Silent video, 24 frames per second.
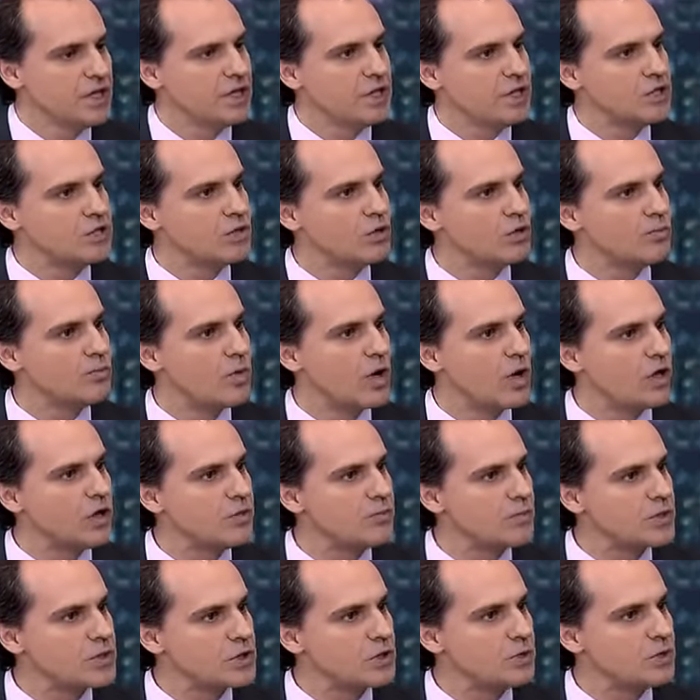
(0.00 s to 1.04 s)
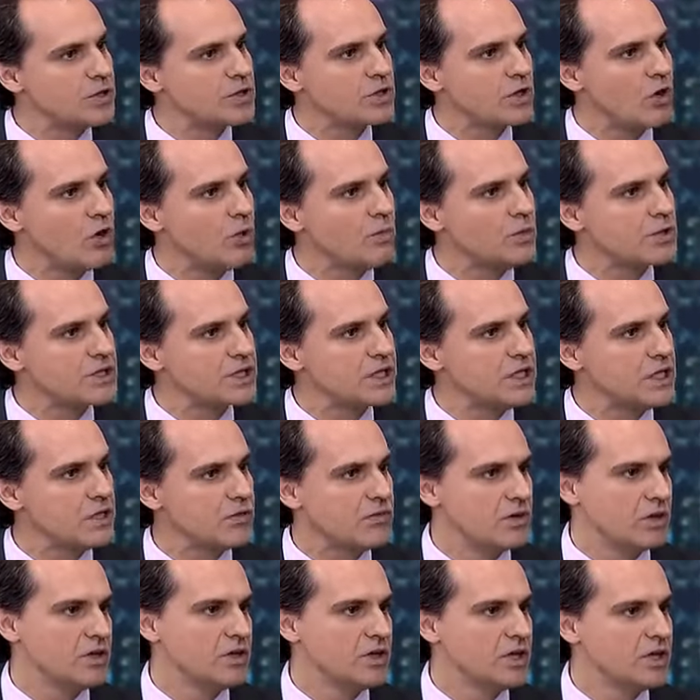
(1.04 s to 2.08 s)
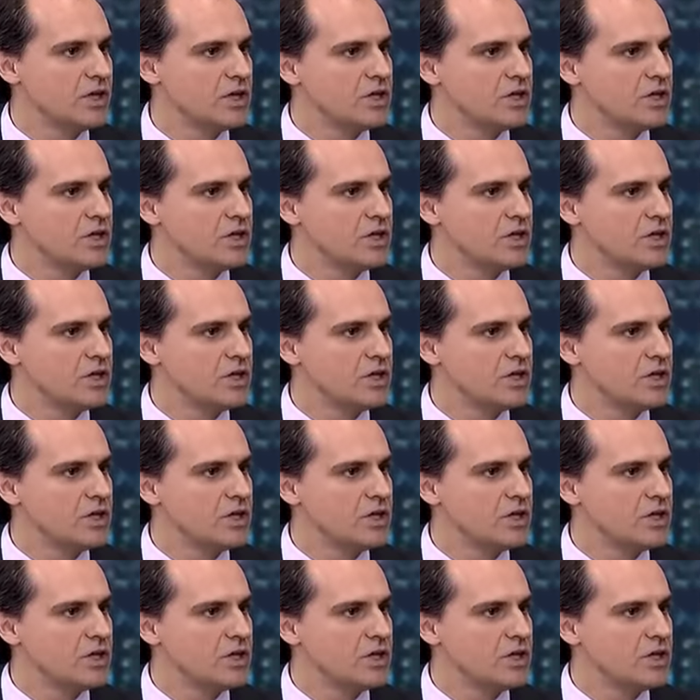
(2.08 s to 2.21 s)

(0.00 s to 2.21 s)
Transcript: is on pari passu. It's almost equal.